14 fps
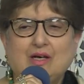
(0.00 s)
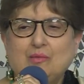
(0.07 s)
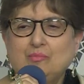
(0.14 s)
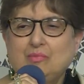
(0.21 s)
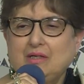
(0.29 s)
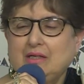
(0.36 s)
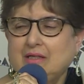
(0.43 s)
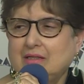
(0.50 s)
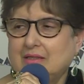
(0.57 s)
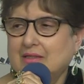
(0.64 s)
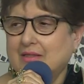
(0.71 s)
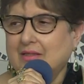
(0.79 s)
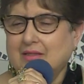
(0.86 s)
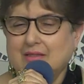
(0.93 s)

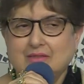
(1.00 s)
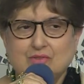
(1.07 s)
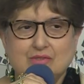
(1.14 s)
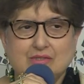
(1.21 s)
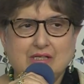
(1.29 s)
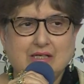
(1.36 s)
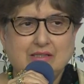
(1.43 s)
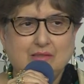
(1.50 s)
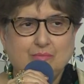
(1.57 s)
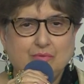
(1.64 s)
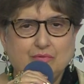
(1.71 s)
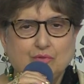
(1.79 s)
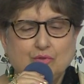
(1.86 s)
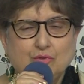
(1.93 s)
humbling to stand here
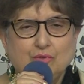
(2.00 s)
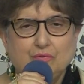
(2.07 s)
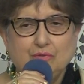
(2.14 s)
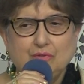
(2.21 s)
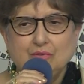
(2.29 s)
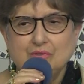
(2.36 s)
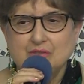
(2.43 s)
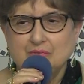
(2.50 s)
before all of you.